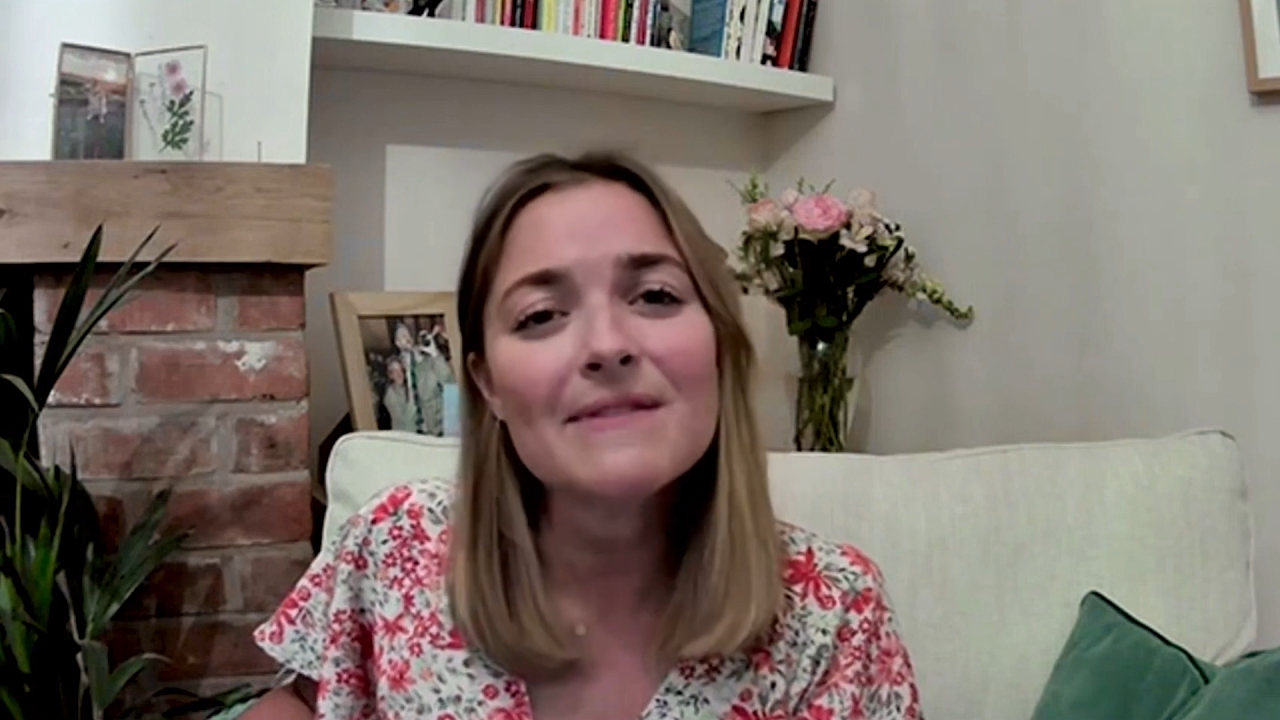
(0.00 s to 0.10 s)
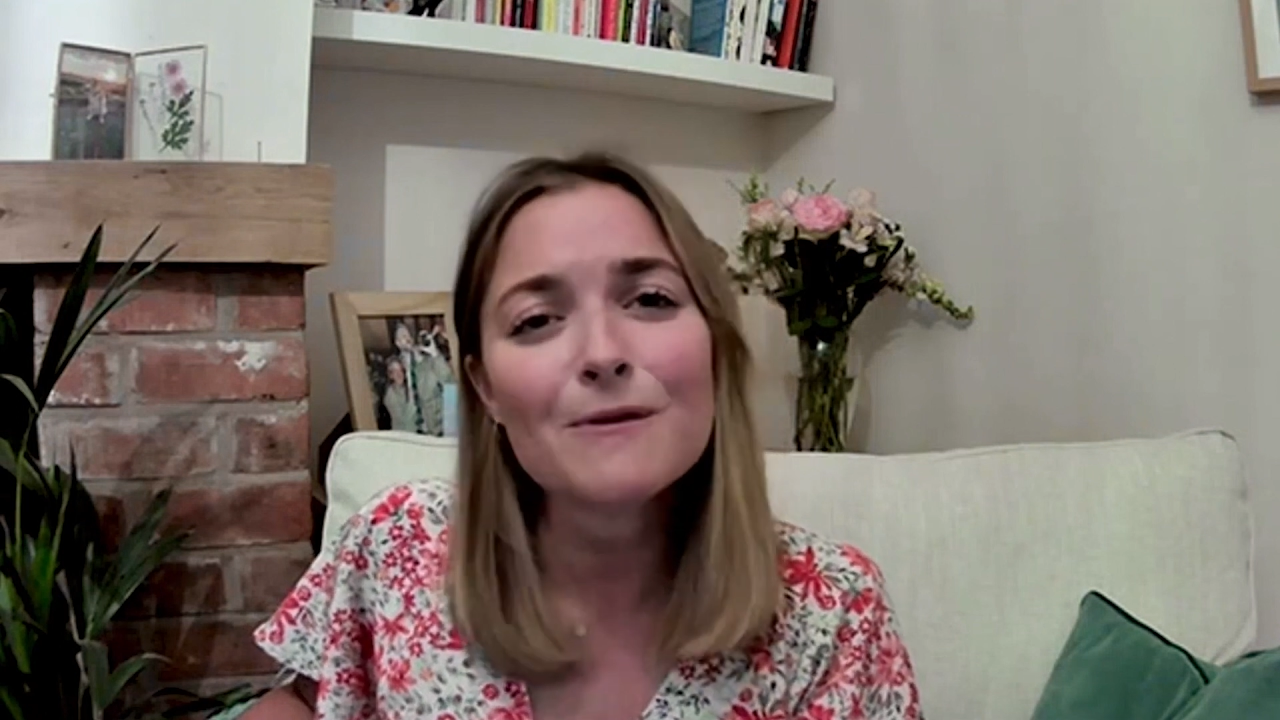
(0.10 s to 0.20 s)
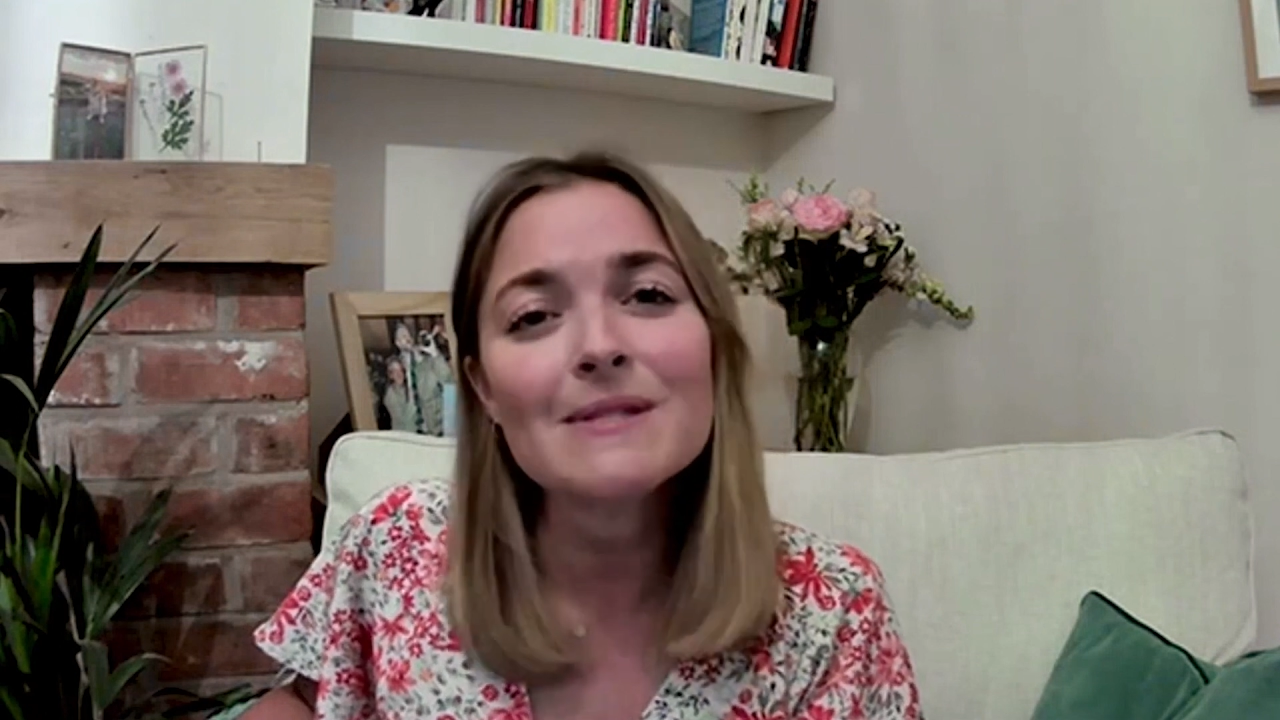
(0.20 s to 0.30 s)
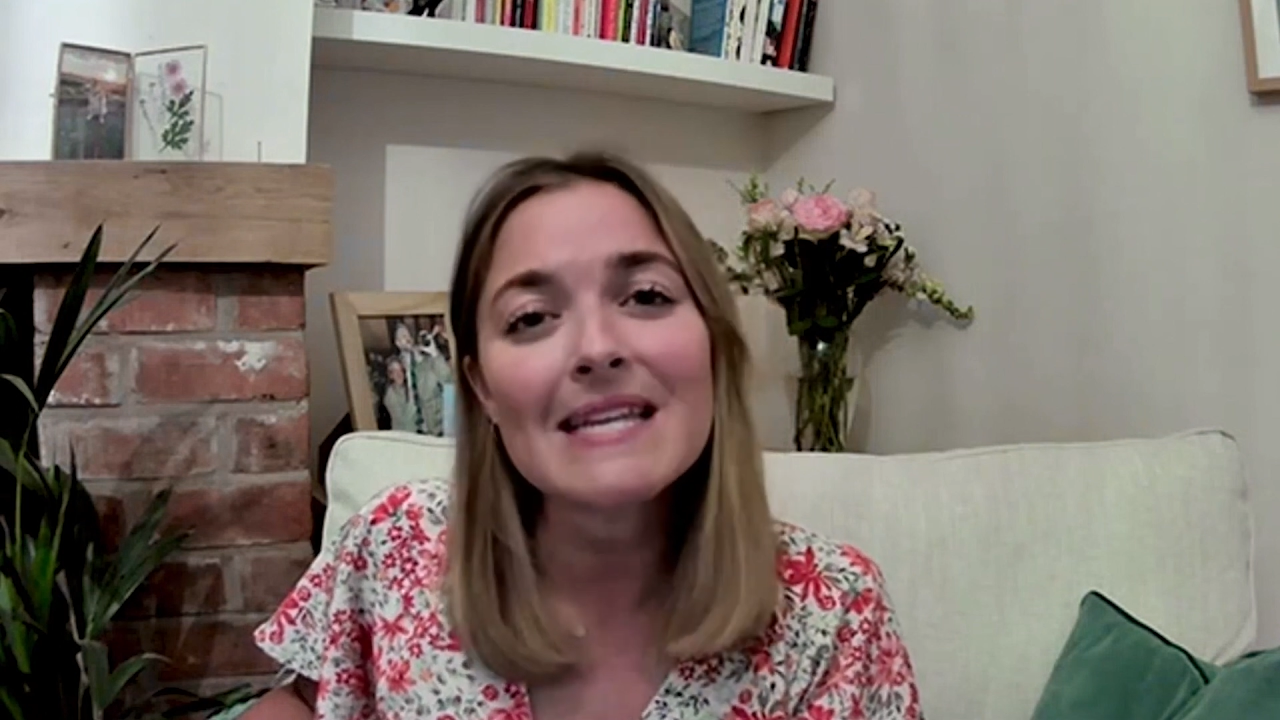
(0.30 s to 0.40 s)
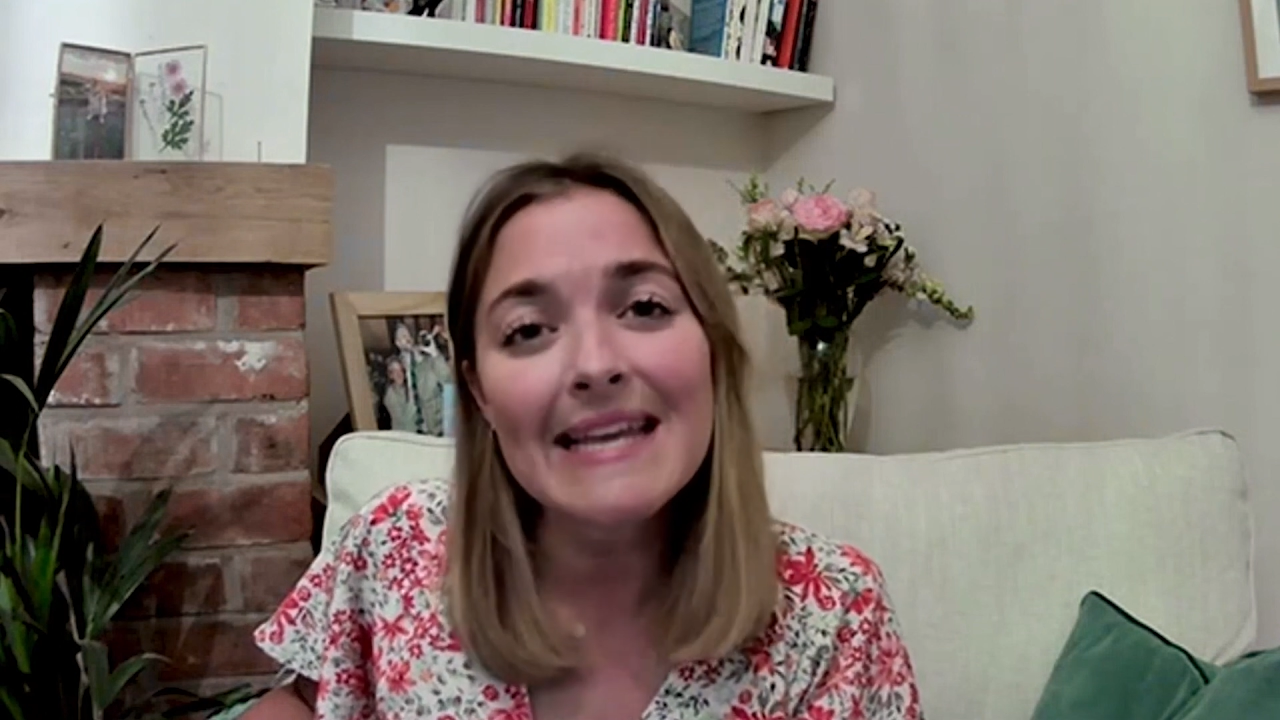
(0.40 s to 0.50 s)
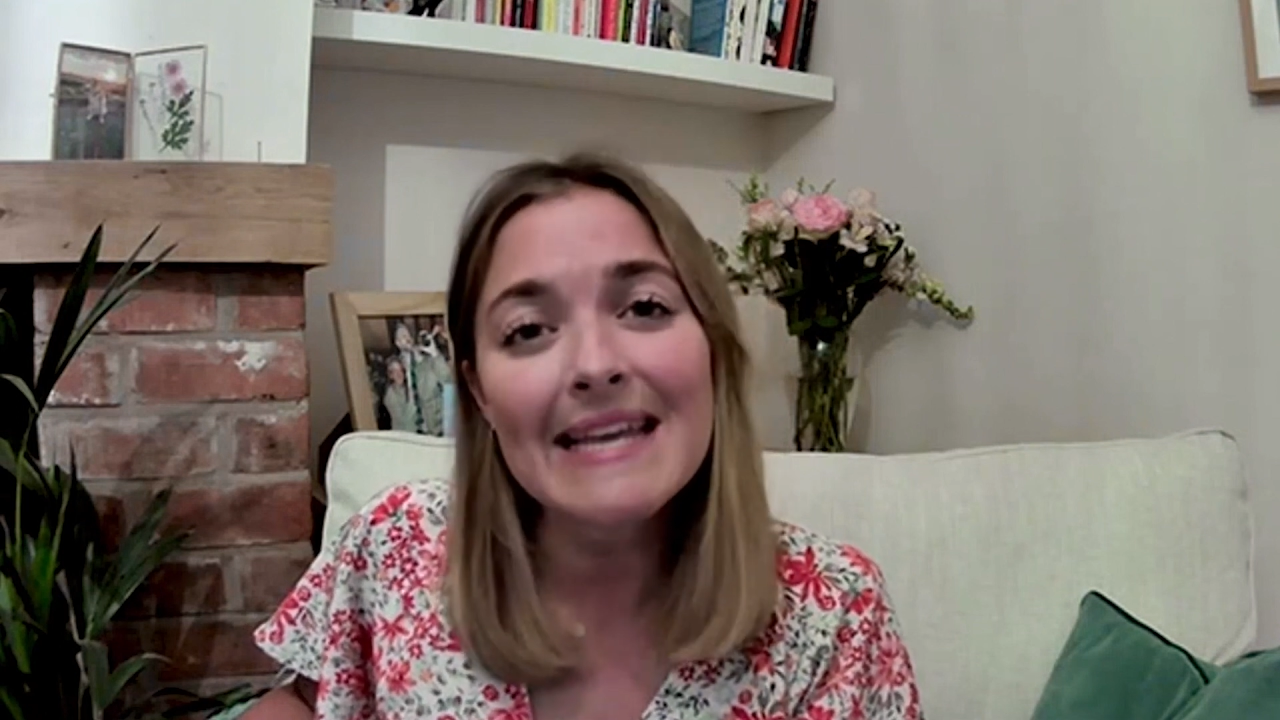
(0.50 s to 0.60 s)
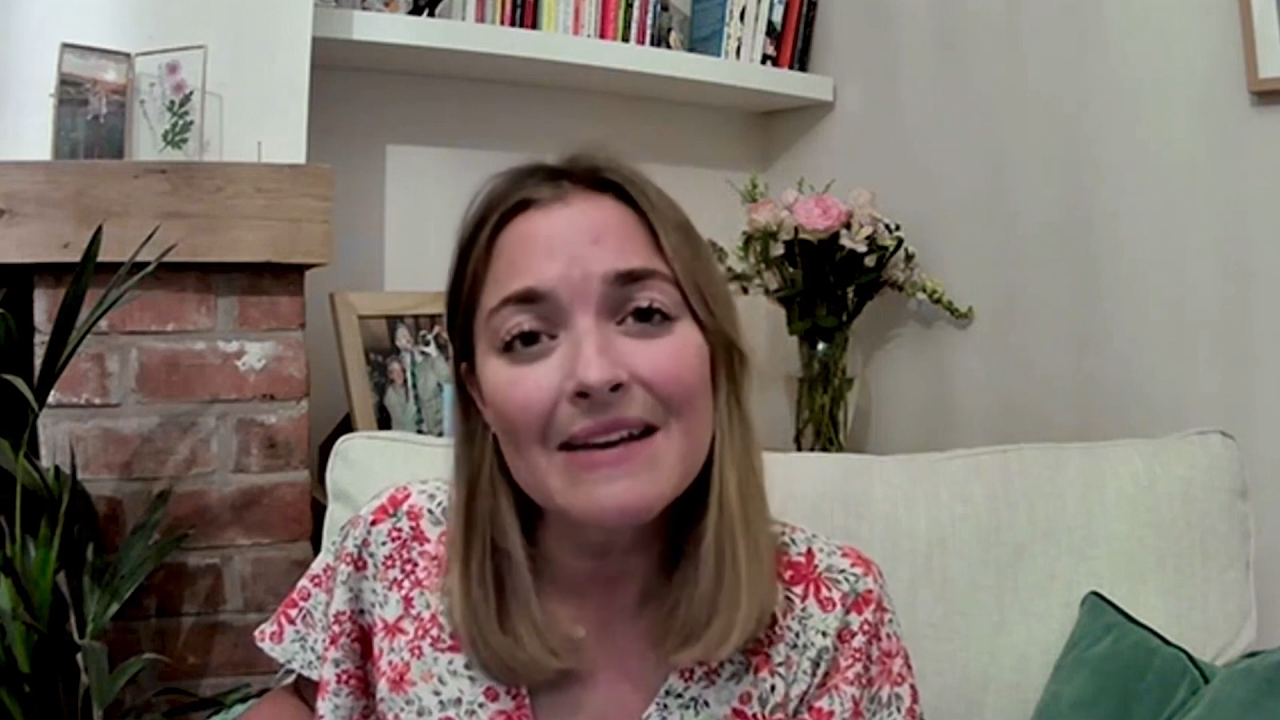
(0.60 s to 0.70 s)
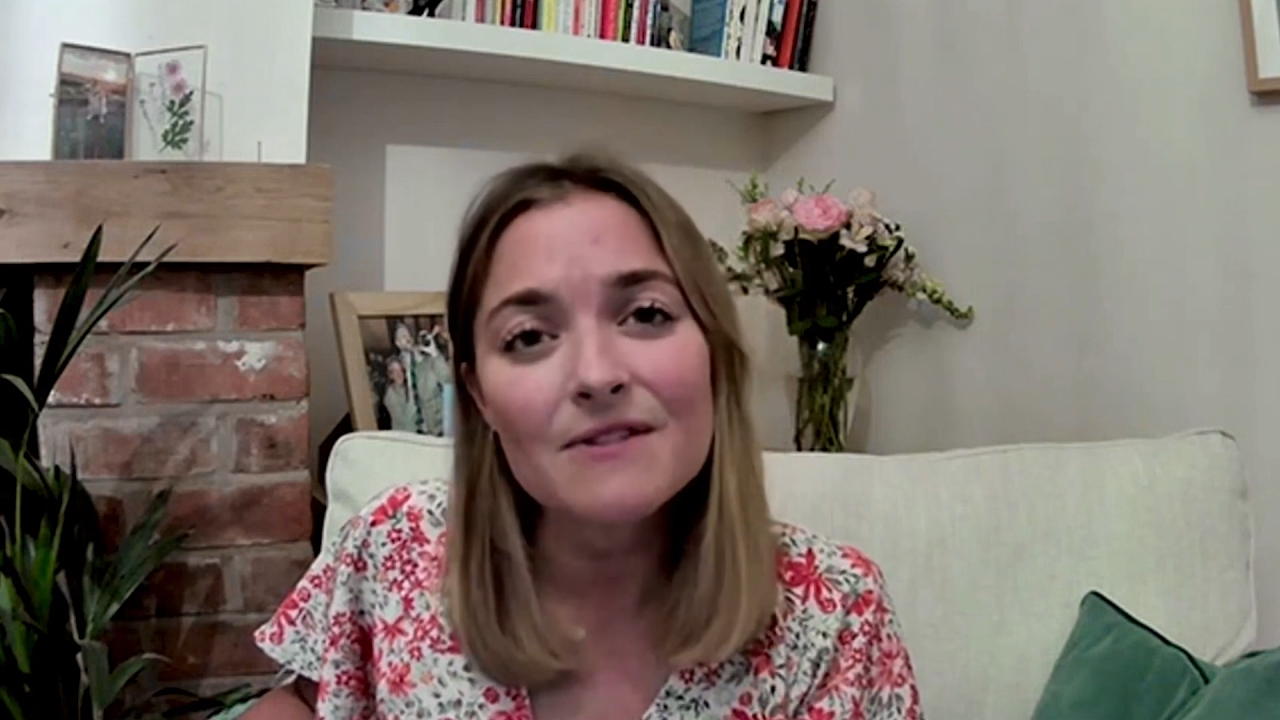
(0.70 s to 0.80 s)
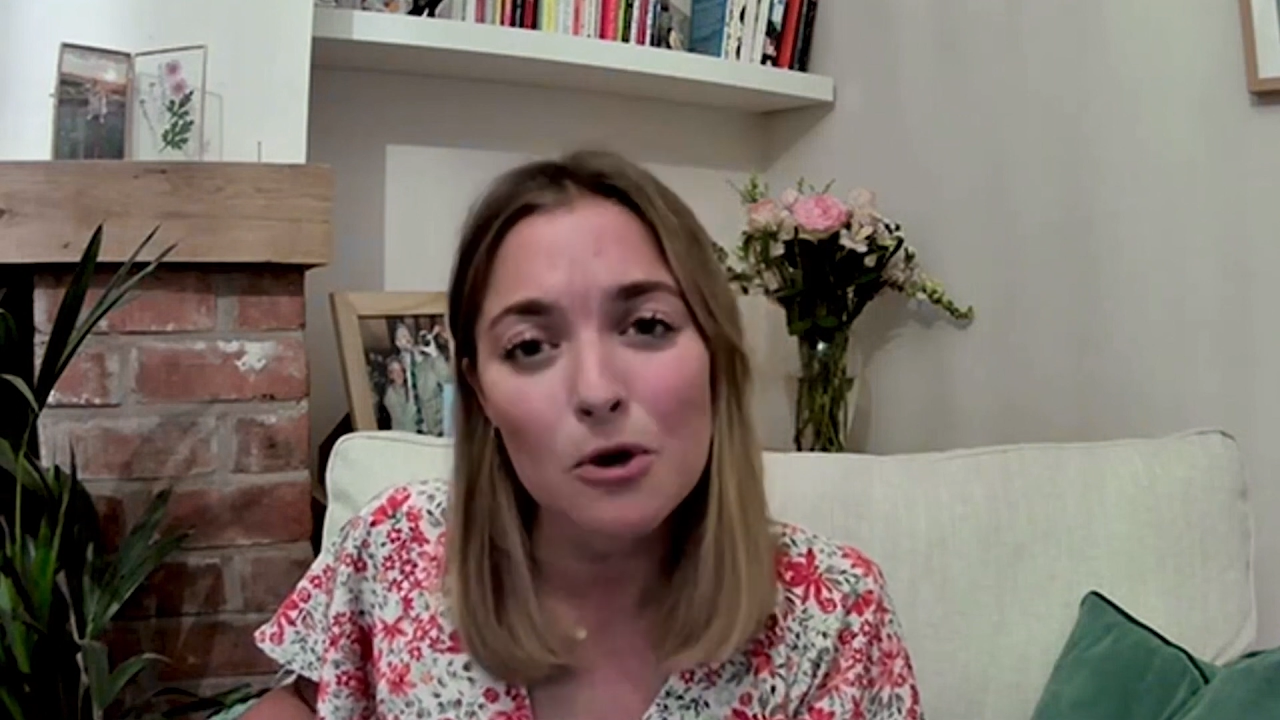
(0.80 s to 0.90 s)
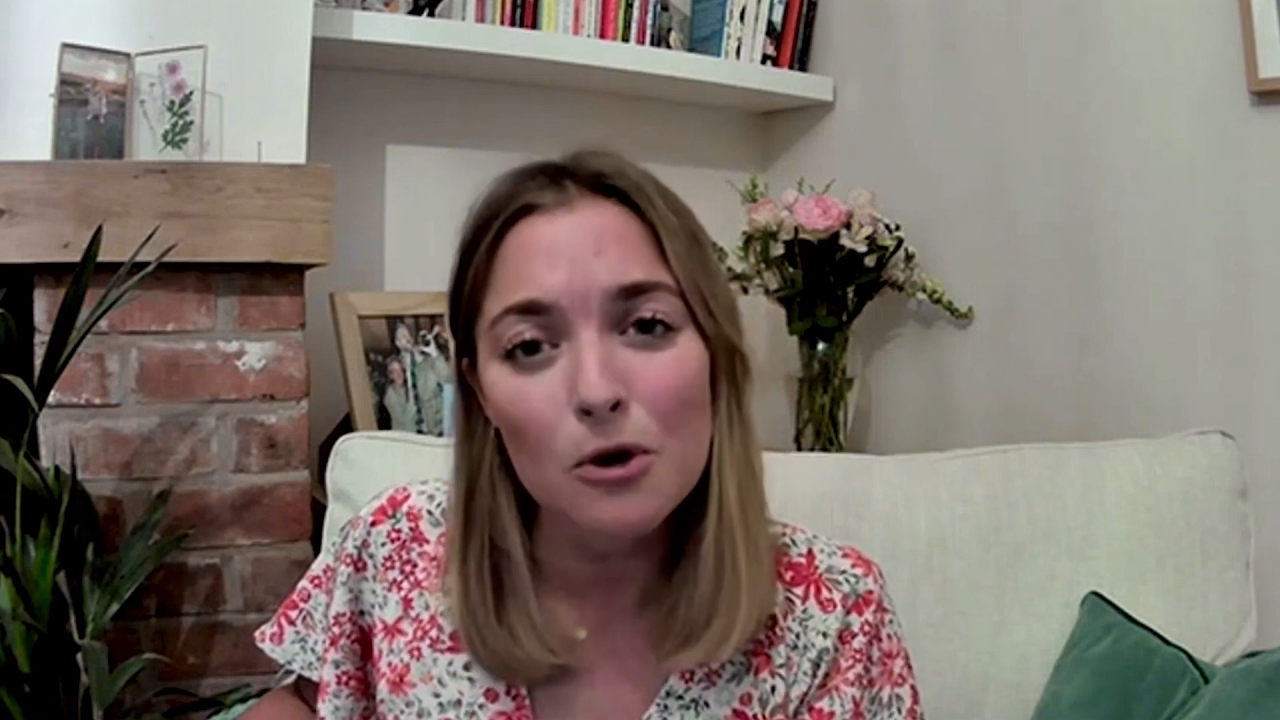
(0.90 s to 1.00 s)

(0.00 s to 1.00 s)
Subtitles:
difficult to leave